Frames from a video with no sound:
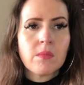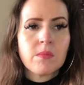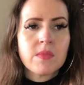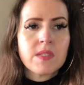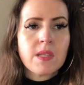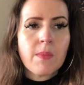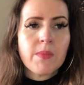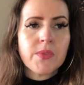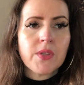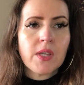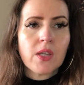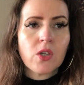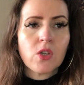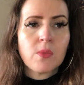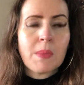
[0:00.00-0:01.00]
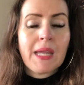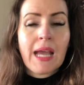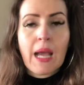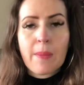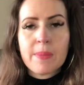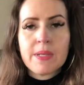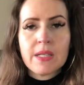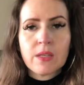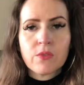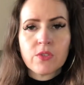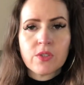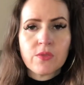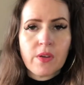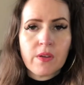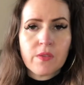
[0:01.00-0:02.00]
Something could be happening for
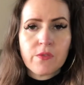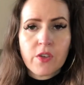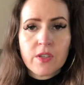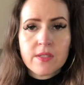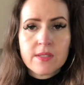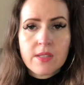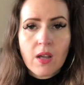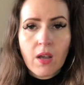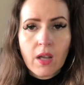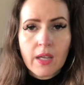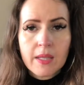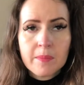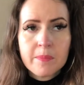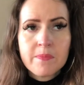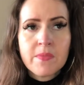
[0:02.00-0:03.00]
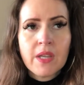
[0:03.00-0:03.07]
the very first time.